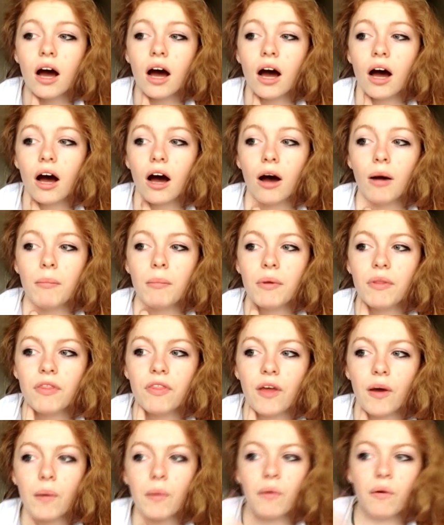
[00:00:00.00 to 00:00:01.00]

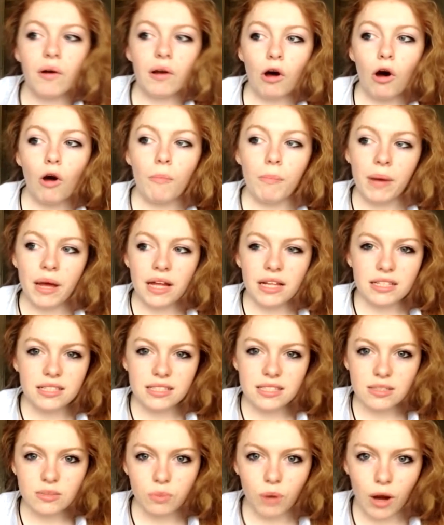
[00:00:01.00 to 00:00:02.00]
There were a lot of
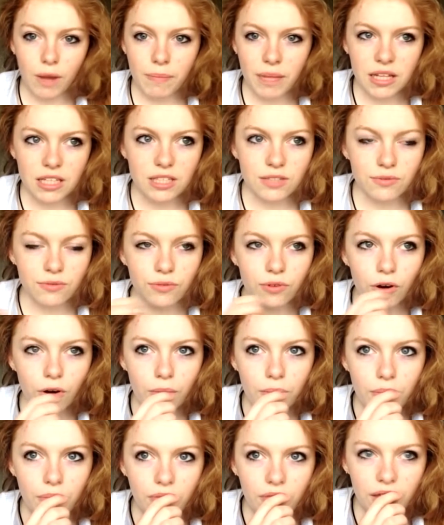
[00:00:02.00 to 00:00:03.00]
white bits
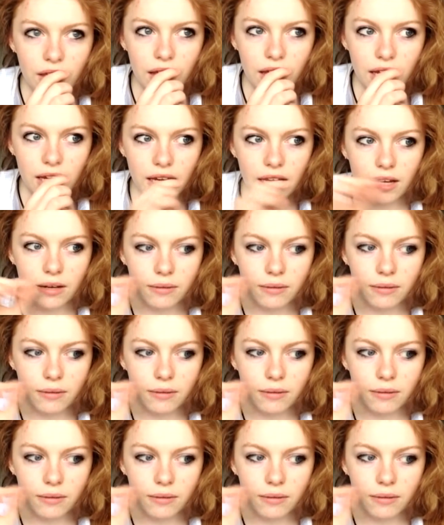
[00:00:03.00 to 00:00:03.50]
from the